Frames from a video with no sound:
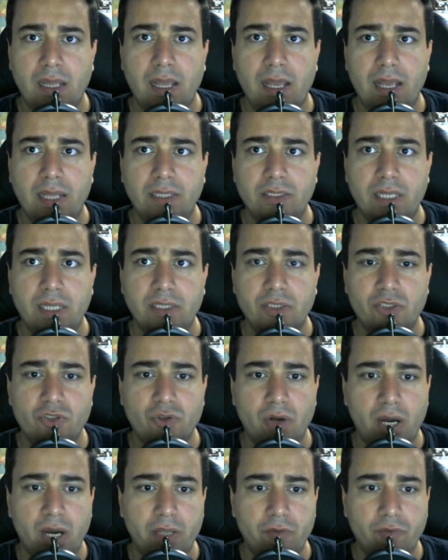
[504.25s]
and then
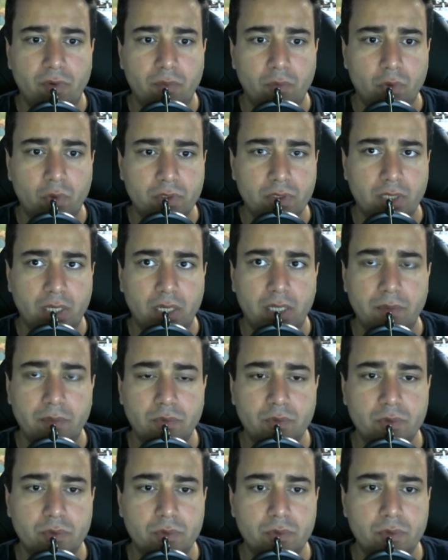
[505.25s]
try one more time
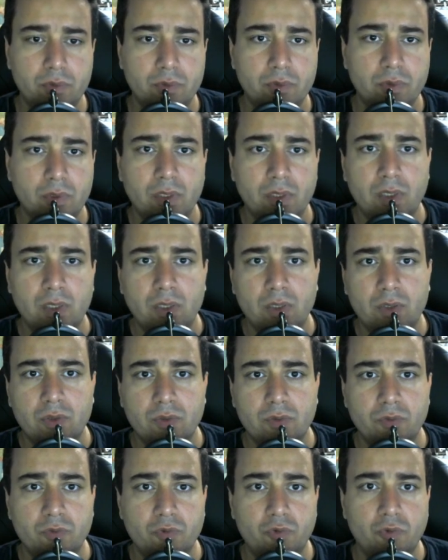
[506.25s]
to
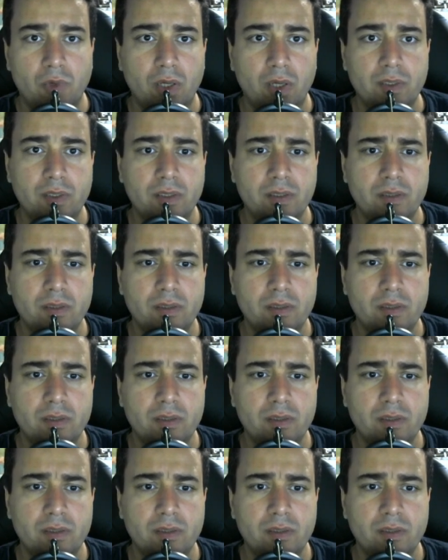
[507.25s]
run